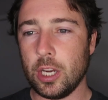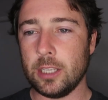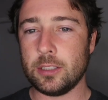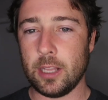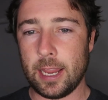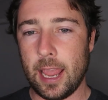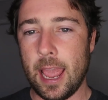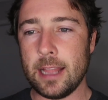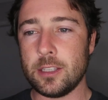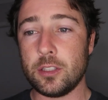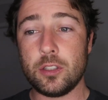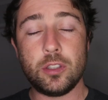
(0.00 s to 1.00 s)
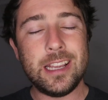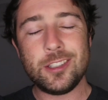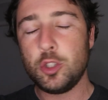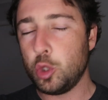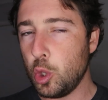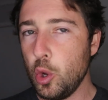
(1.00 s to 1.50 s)
just like, it's,
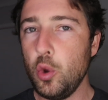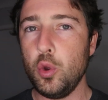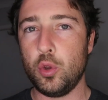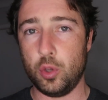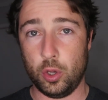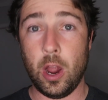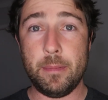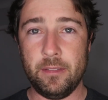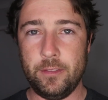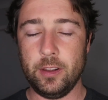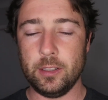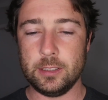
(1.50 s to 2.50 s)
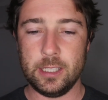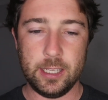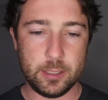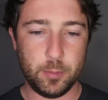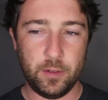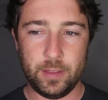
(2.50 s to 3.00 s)
there's two type of villains
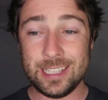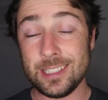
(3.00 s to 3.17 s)
in this movie.